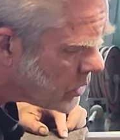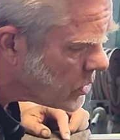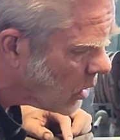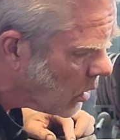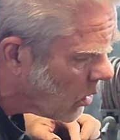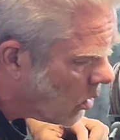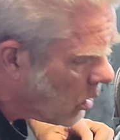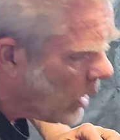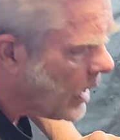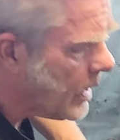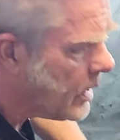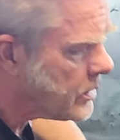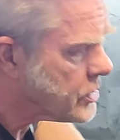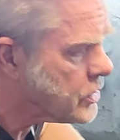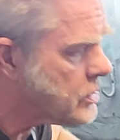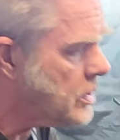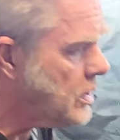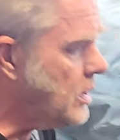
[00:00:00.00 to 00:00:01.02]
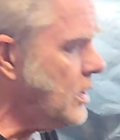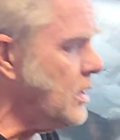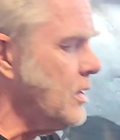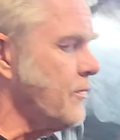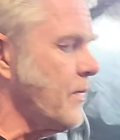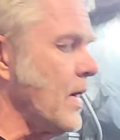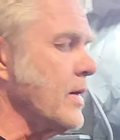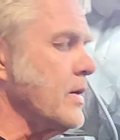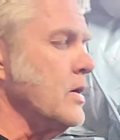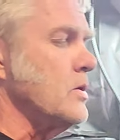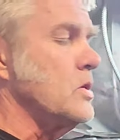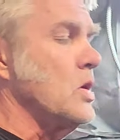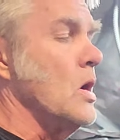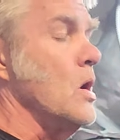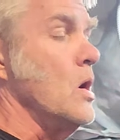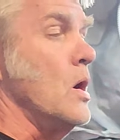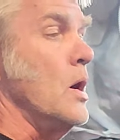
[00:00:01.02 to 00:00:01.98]
So I'll see if I get
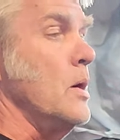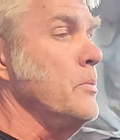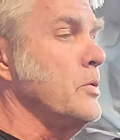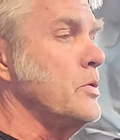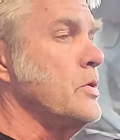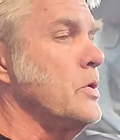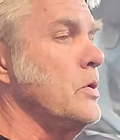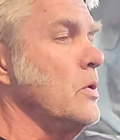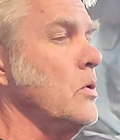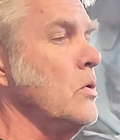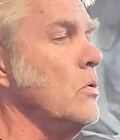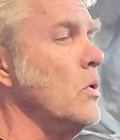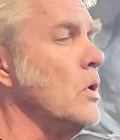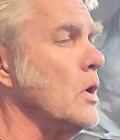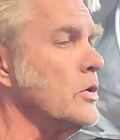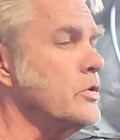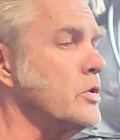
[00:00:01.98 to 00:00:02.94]
time to